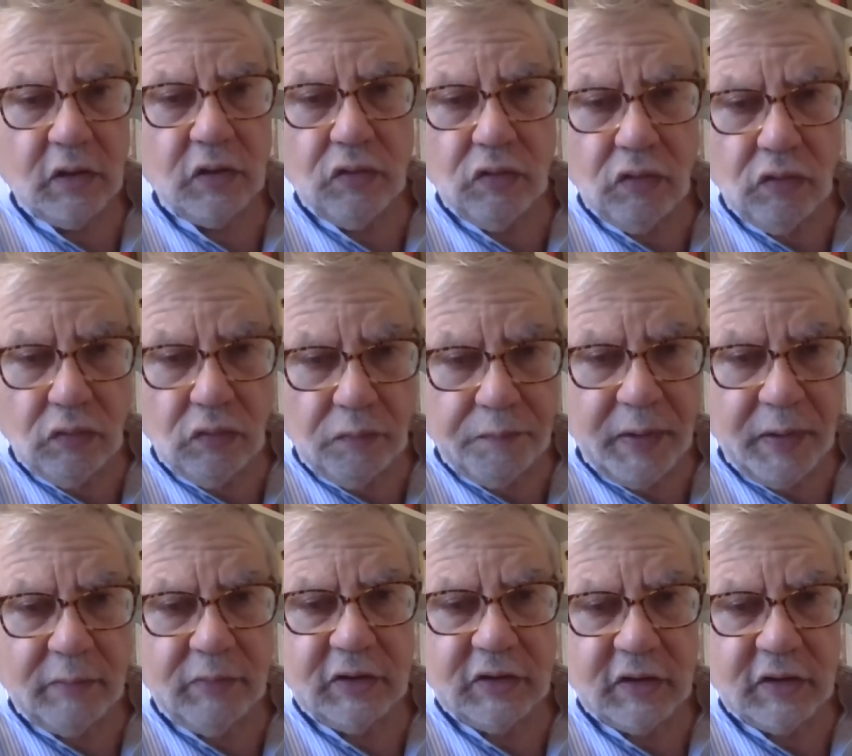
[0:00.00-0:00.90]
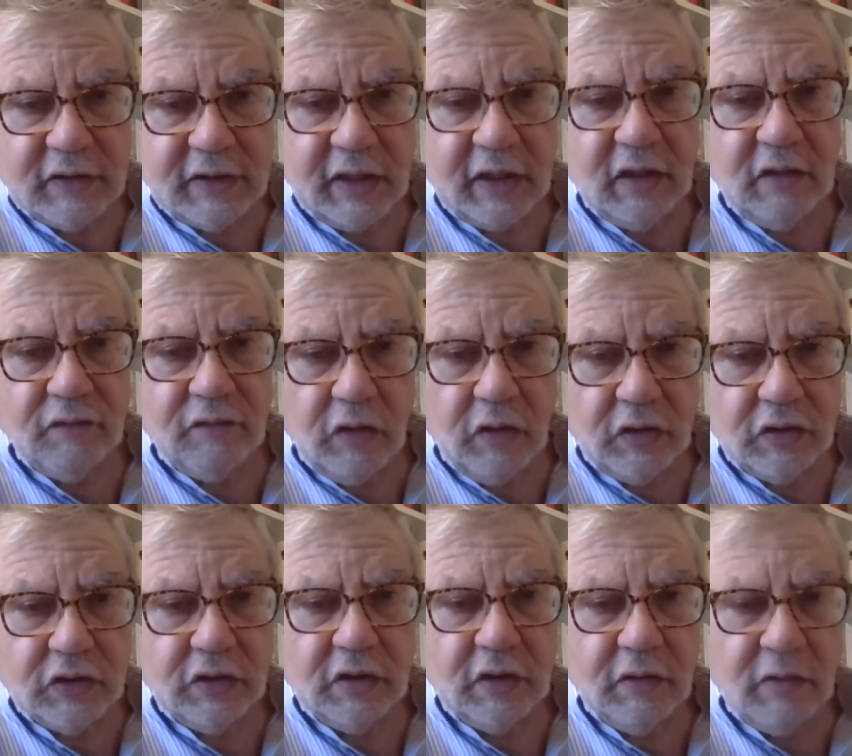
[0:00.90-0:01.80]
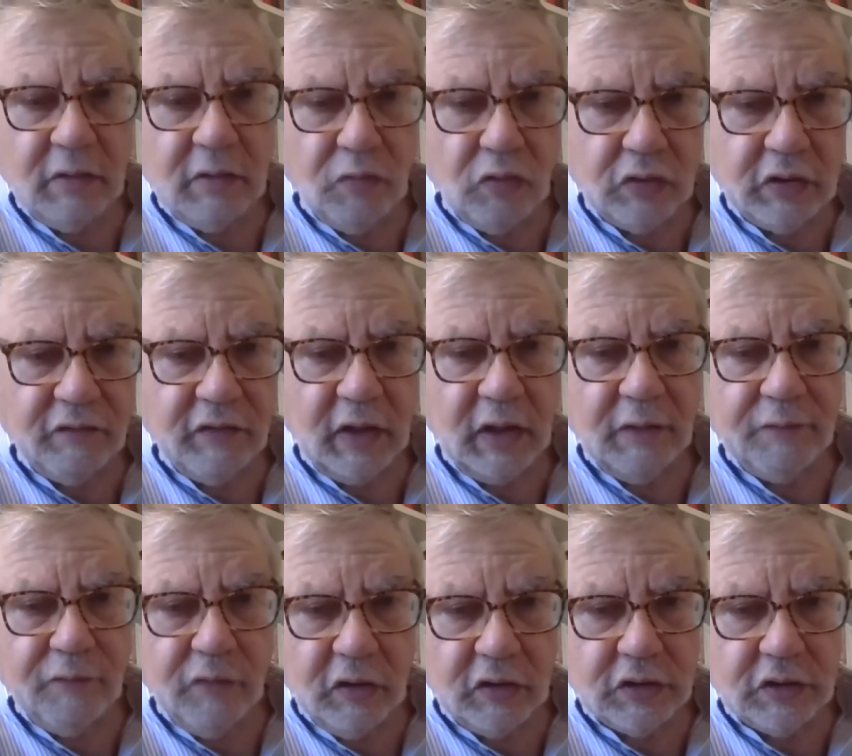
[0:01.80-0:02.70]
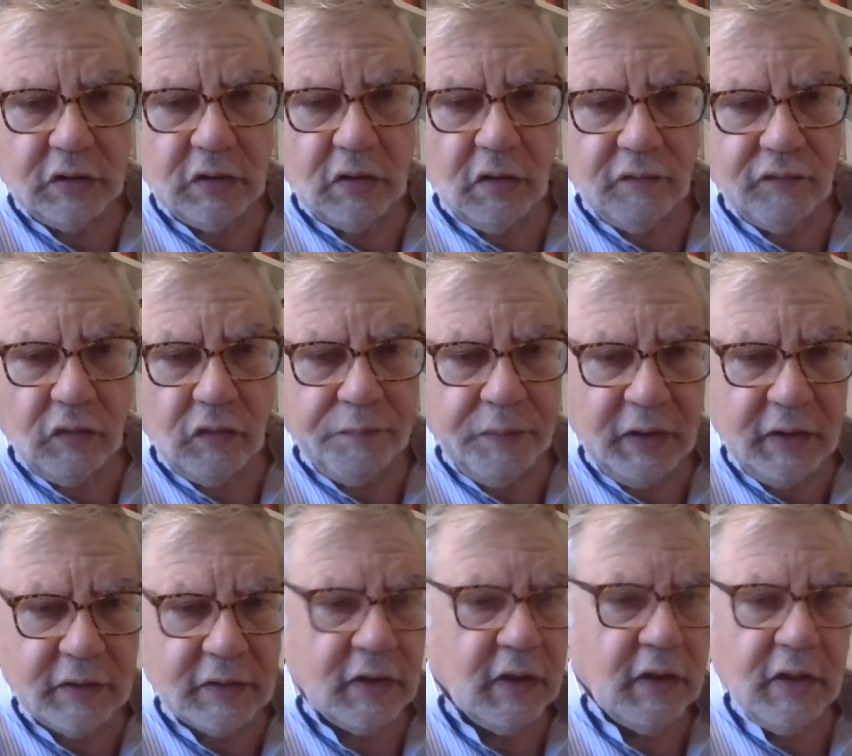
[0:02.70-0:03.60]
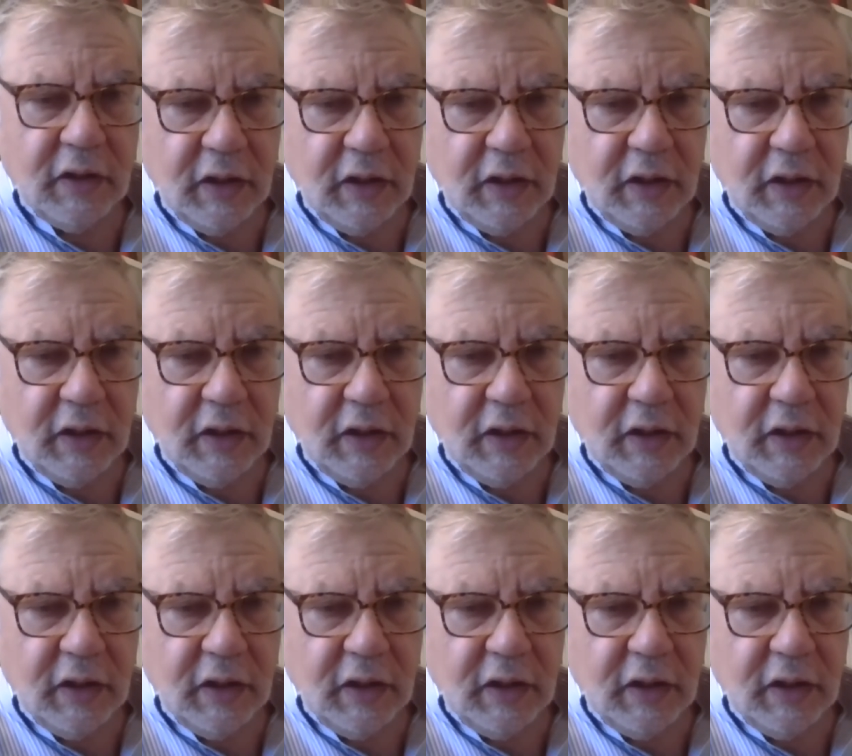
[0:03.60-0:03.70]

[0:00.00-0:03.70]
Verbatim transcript: You publish a second version, a more developed version of your piece